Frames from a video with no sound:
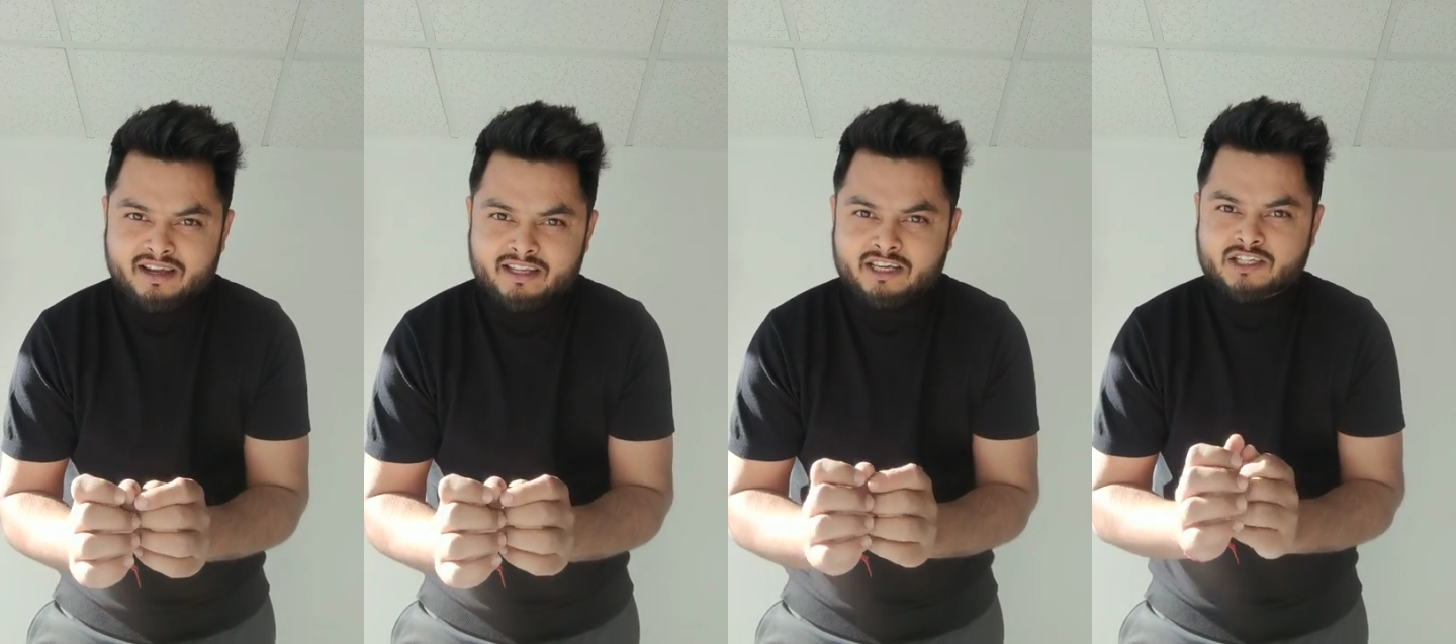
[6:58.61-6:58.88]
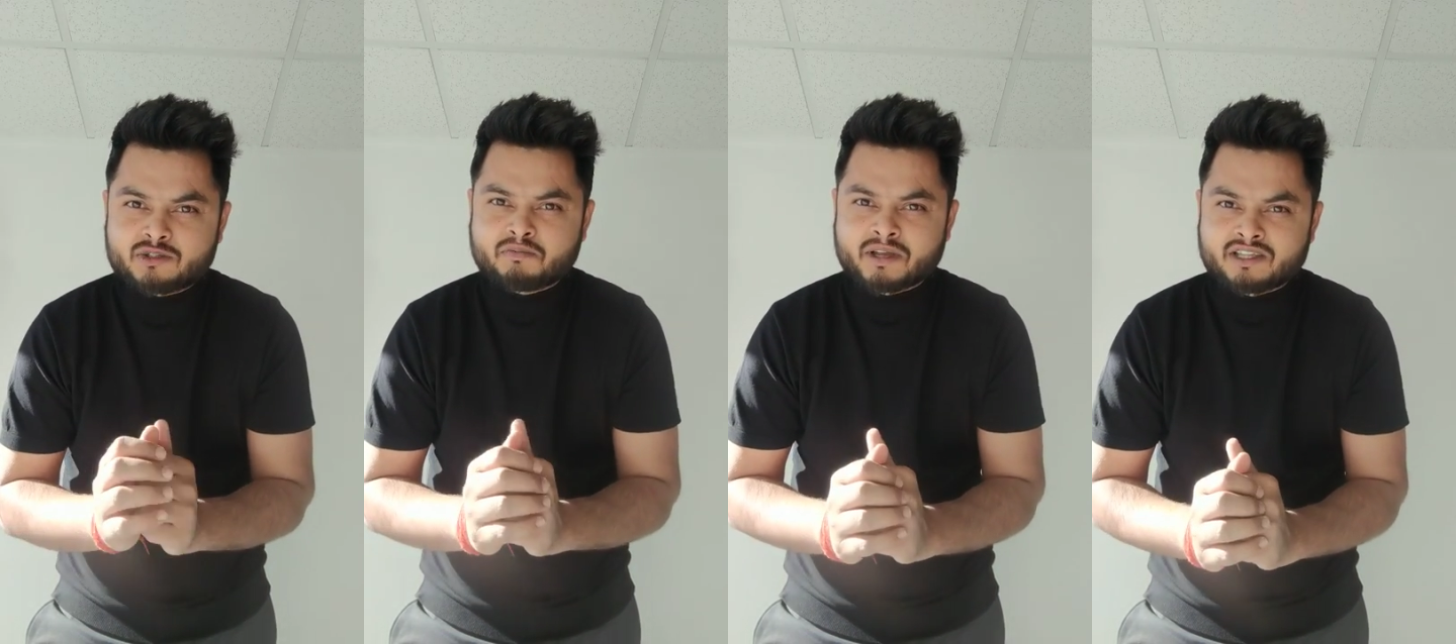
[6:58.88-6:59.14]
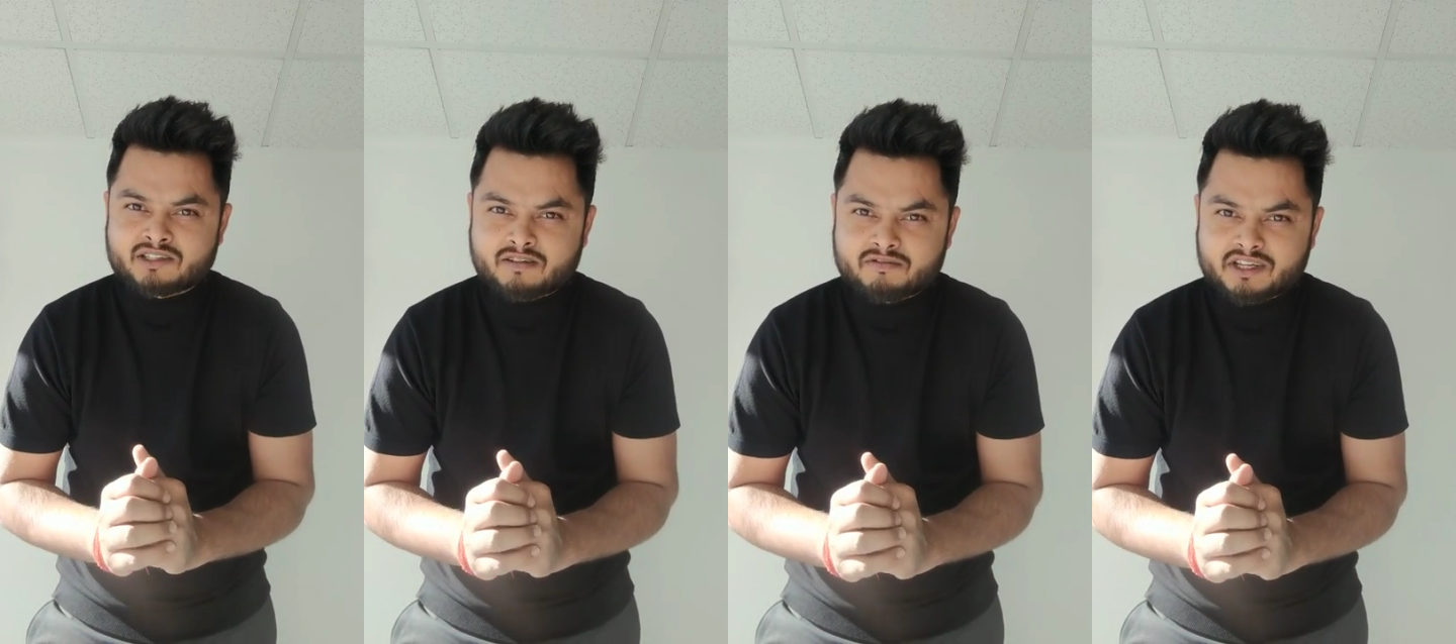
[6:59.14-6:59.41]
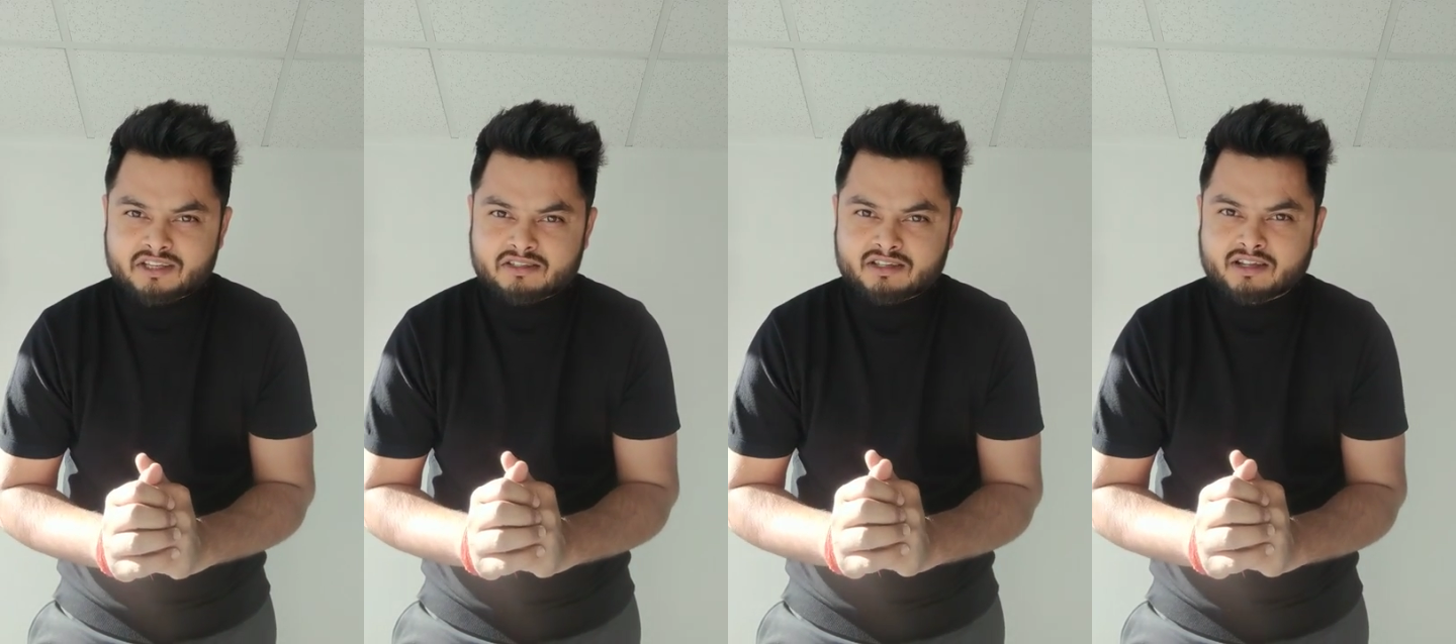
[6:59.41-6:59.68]
inexpensive
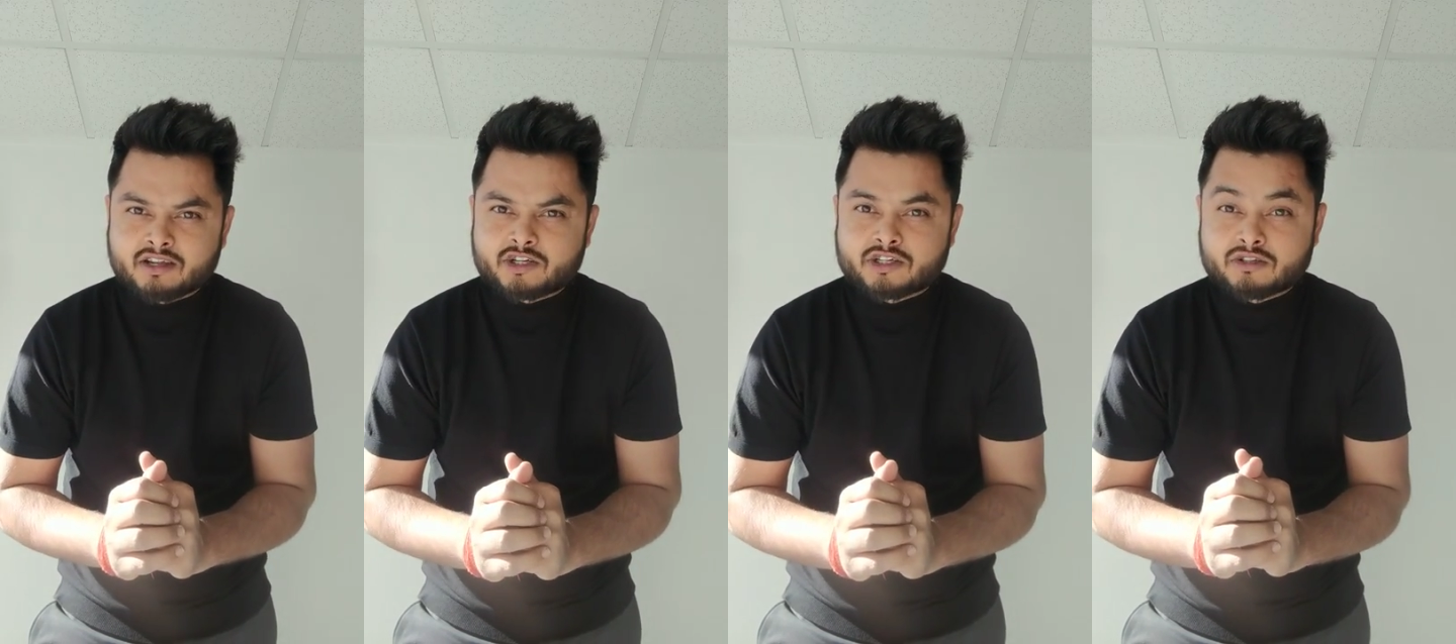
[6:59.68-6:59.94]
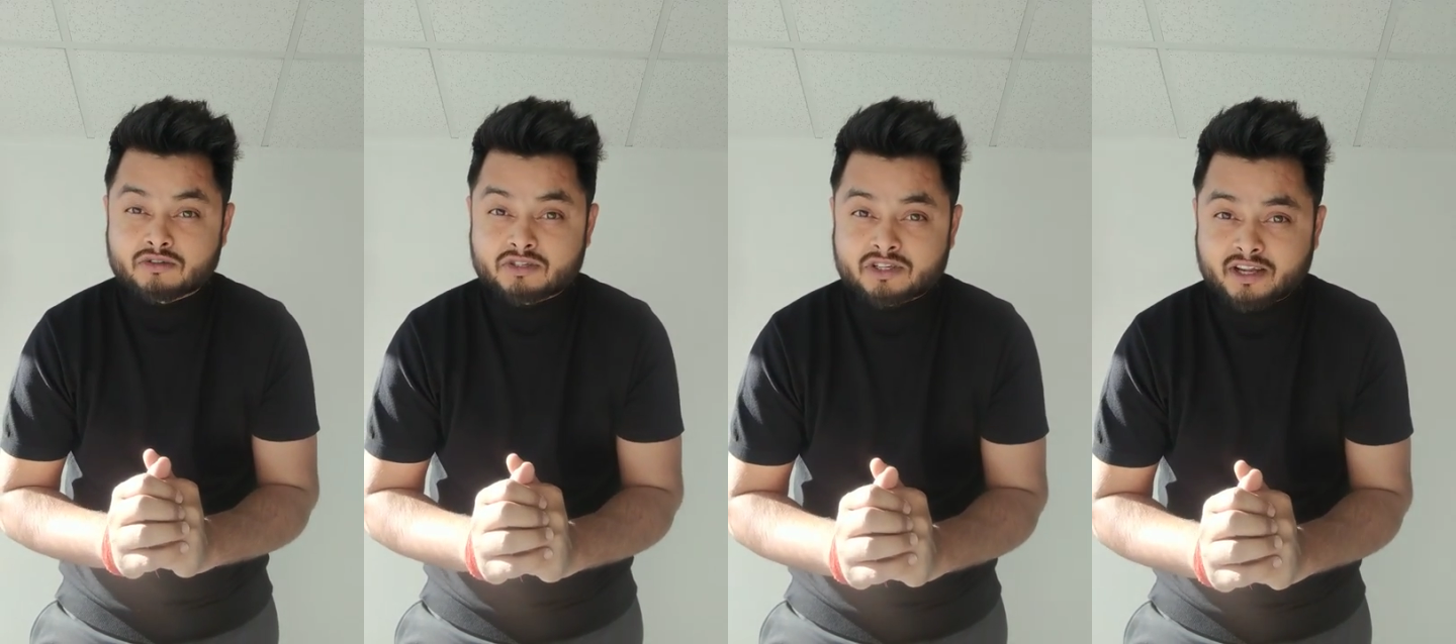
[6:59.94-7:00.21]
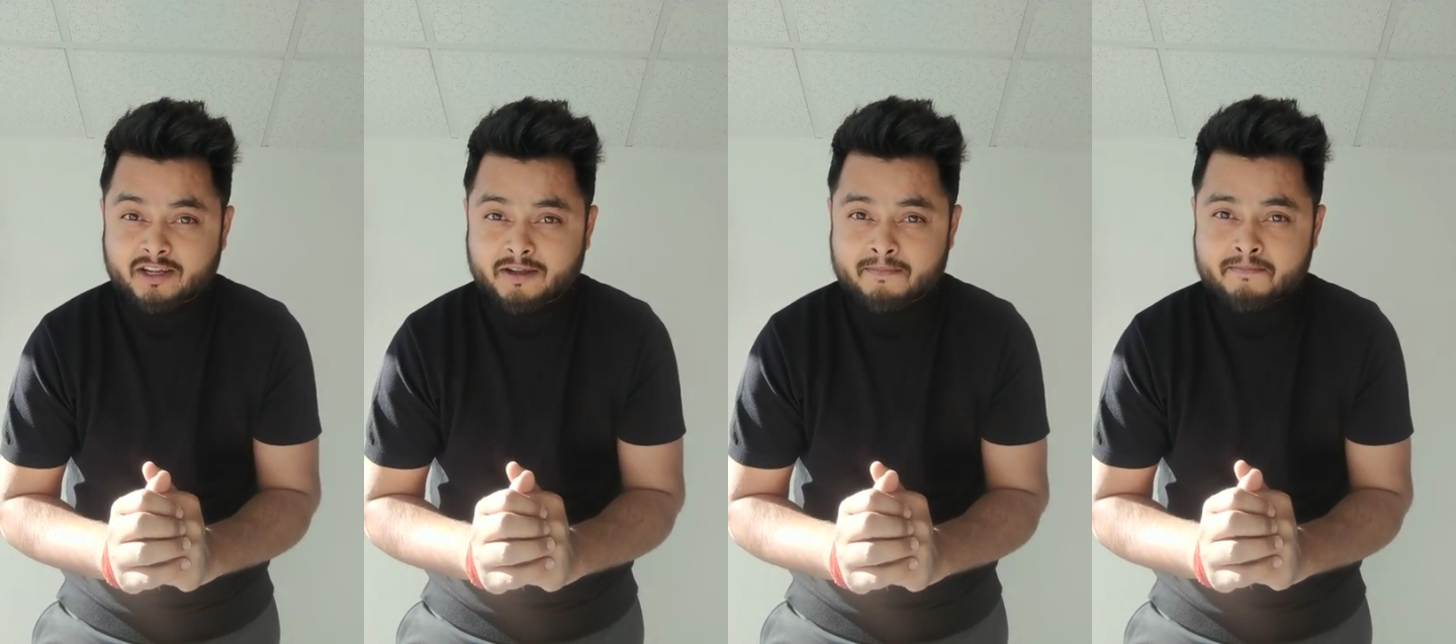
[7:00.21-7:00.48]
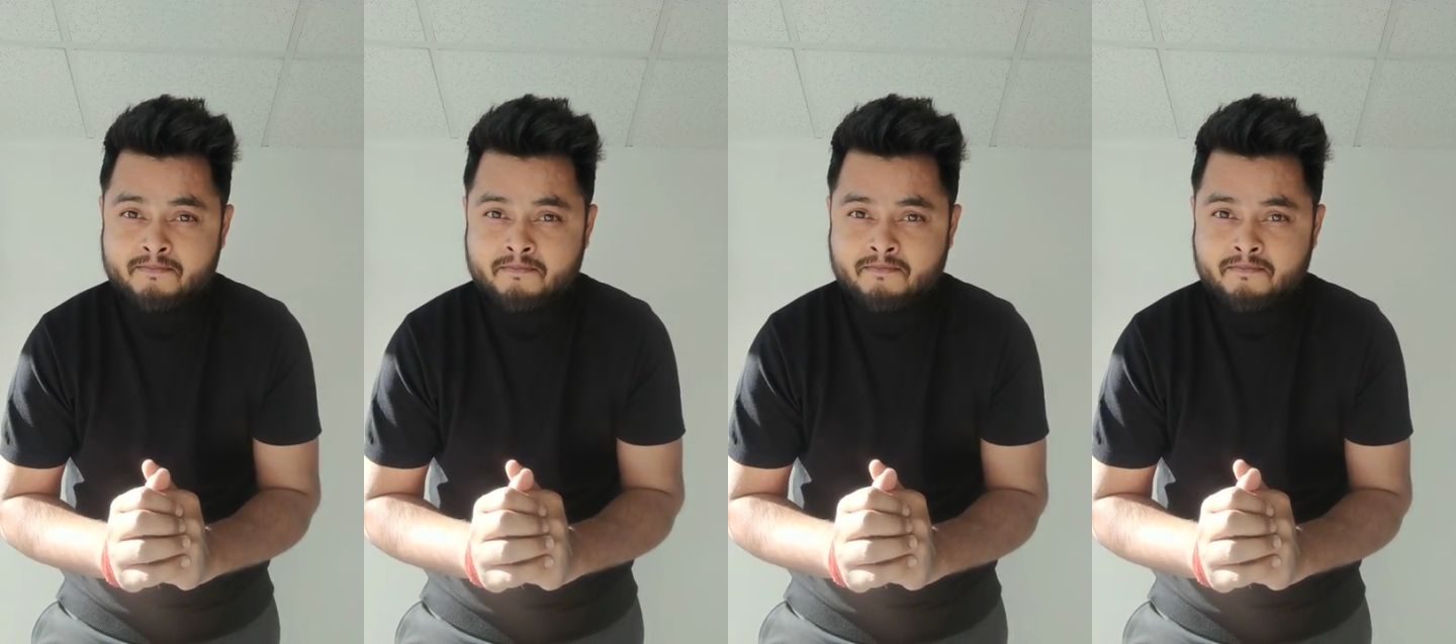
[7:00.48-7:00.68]
destination to study.